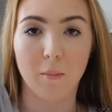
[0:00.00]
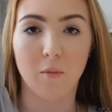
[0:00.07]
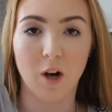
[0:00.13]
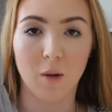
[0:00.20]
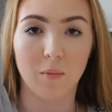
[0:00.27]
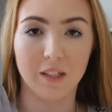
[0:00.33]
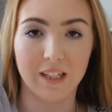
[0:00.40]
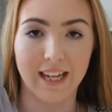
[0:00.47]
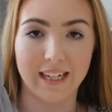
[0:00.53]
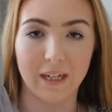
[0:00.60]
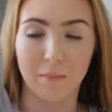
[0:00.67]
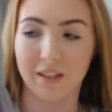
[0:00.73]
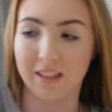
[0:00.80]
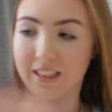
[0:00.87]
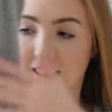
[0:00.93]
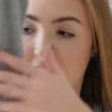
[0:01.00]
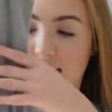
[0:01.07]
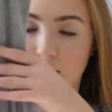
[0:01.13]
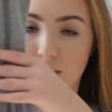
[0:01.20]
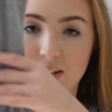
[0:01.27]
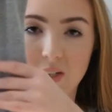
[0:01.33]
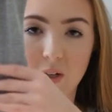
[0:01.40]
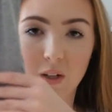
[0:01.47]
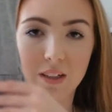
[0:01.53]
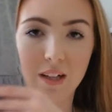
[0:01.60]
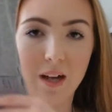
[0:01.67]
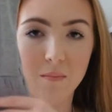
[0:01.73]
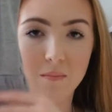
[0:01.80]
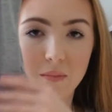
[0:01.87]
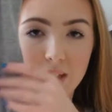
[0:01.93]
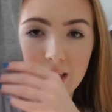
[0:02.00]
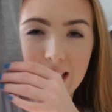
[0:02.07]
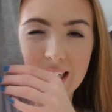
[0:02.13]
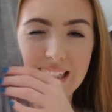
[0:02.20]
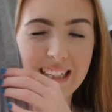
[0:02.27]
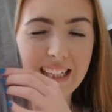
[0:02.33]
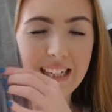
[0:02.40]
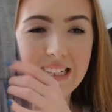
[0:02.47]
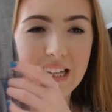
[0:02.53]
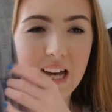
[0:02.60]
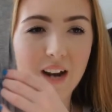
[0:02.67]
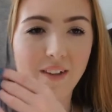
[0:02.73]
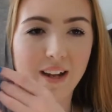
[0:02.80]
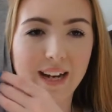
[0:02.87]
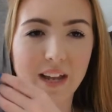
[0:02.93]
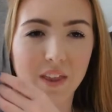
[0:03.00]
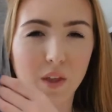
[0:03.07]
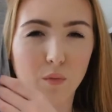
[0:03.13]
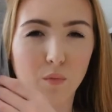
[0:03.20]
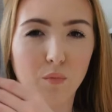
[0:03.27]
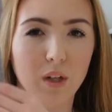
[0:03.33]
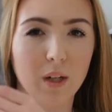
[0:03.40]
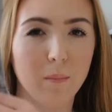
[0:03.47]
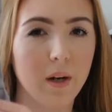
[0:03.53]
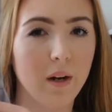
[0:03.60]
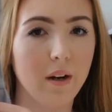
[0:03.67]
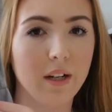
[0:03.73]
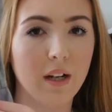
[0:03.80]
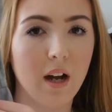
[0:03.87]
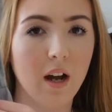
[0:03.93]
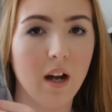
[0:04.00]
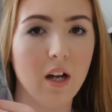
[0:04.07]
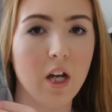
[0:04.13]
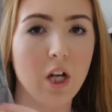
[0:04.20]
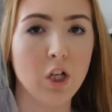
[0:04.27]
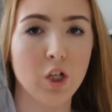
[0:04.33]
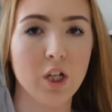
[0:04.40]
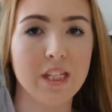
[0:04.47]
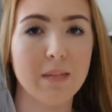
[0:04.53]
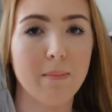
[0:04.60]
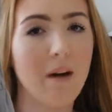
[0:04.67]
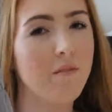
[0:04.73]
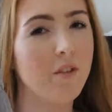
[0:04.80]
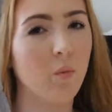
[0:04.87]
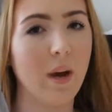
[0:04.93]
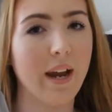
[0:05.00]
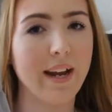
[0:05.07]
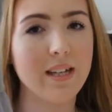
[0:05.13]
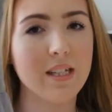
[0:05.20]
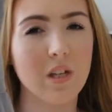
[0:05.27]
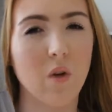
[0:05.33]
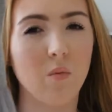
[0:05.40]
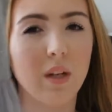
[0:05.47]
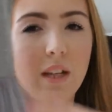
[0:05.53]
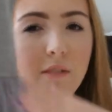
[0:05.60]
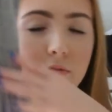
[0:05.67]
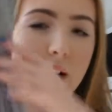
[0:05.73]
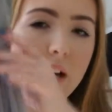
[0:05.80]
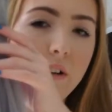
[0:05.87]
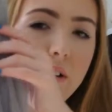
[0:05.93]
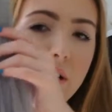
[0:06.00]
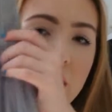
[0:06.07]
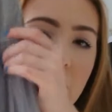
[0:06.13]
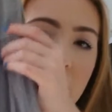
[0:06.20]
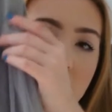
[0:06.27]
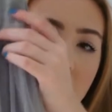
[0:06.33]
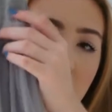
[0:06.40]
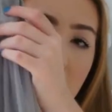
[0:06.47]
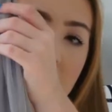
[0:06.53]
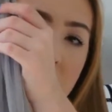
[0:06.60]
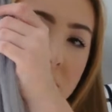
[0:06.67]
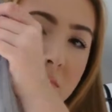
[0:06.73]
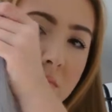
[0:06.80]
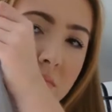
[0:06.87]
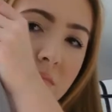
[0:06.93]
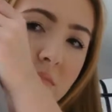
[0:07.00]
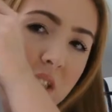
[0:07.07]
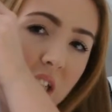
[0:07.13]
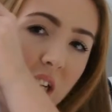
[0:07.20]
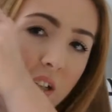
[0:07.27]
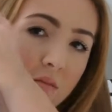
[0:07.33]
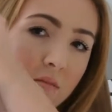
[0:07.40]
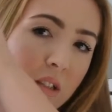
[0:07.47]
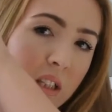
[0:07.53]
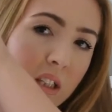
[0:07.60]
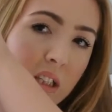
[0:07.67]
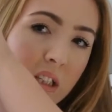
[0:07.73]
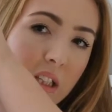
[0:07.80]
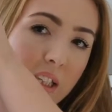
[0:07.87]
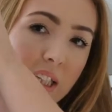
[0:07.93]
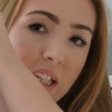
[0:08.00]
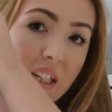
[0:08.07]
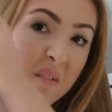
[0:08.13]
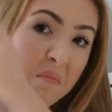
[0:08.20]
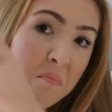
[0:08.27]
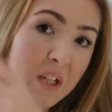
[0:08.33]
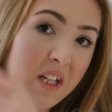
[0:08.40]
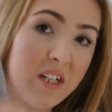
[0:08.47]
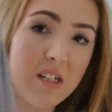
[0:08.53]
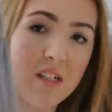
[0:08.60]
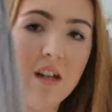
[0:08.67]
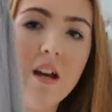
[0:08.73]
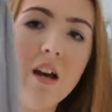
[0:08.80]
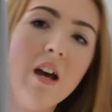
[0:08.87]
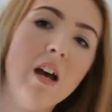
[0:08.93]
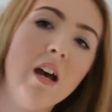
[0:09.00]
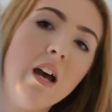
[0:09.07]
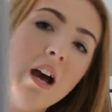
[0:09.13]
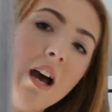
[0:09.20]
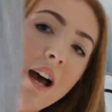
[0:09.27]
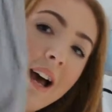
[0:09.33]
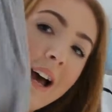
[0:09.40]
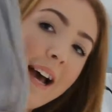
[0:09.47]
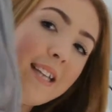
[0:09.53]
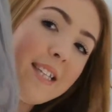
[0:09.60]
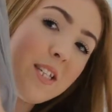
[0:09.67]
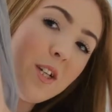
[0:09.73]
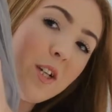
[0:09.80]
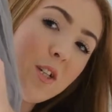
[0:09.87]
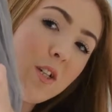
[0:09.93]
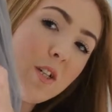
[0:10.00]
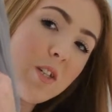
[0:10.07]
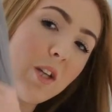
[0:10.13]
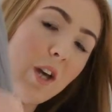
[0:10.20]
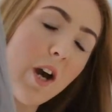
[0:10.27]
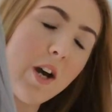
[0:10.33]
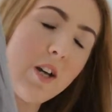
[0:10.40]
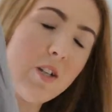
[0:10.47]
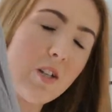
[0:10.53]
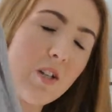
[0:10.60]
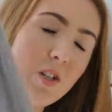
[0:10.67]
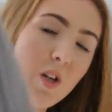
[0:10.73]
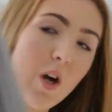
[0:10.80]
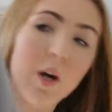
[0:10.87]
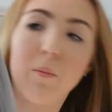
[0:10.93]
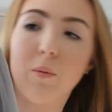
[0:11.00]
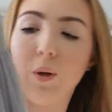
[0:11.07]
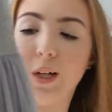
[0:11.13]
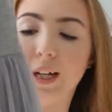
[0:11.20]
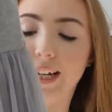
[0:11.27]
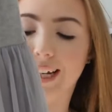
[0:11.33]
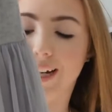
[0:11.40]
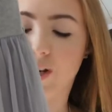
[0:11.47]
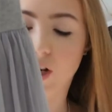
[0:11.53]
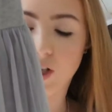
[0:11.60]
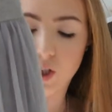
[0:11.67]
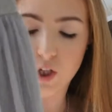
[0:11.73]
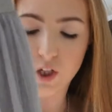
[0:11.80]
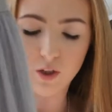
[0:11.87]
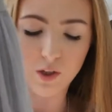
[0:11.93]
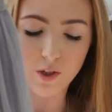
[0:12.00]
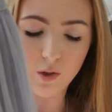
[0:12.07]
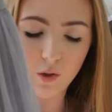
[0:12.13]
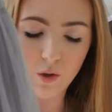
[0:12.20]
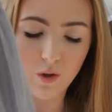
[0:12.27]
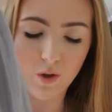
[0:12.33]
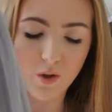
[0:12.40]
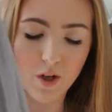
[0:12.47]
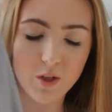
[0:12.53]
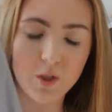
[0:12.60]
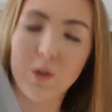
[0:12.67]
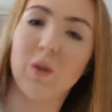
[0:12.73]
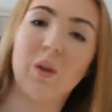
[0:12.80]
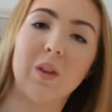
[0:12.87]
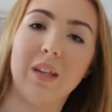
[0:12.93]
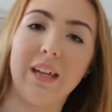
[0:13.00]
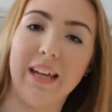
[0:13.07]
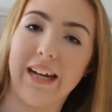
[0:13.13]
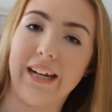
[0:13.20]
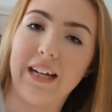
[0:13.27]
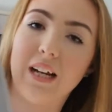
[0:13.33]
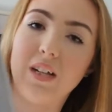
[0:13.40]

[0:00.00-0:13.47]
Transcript: Probably like a million. Anyway, so it, come, it clings kind of like at the rib area, just above the waist. You're really fluttering, kind of, um, you clingy bit. Had the tutu skirt, so pretty, not sheer at all, not too thick.